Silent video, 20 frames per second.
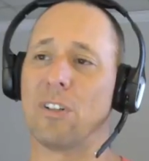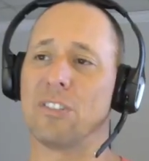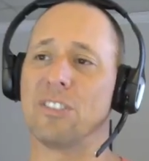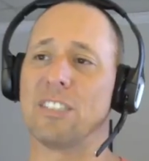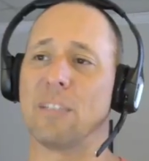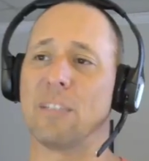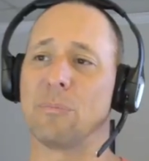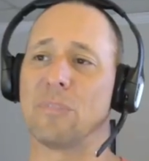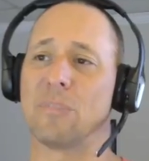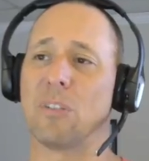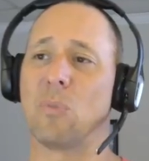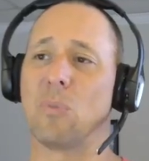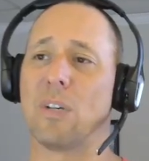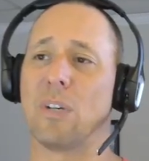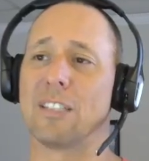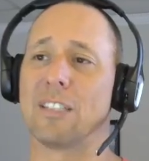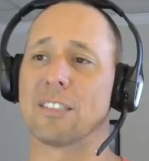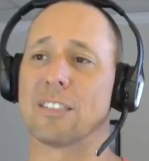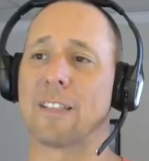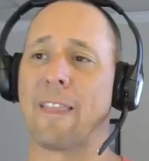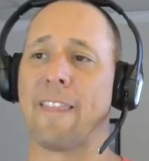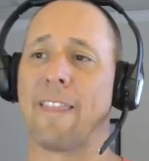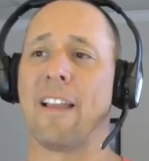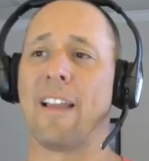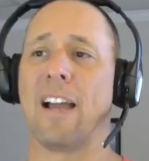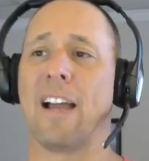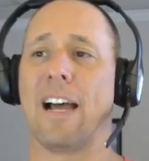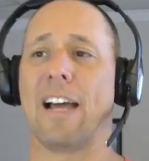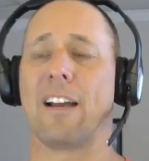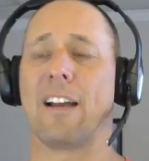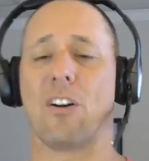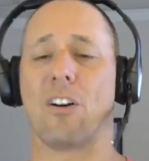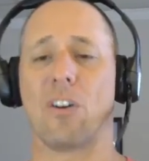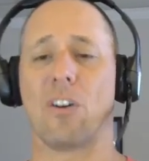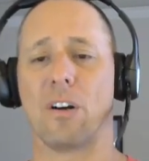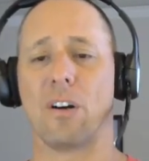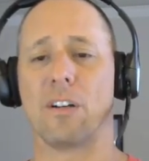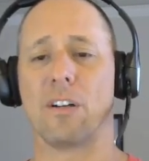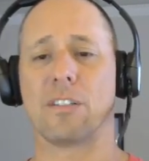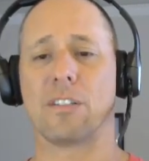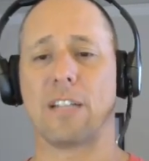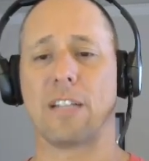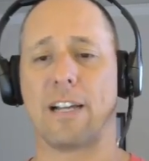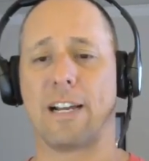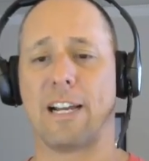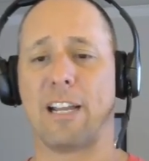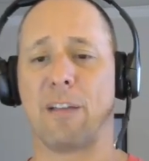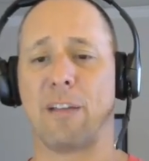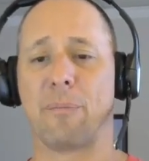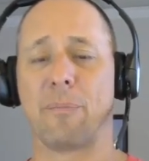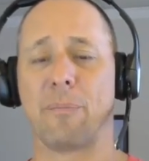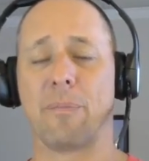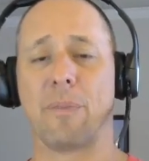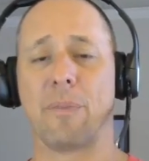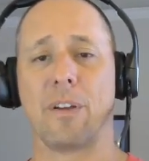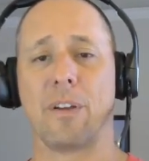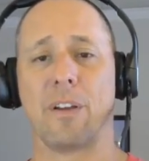symptom was I had a hard time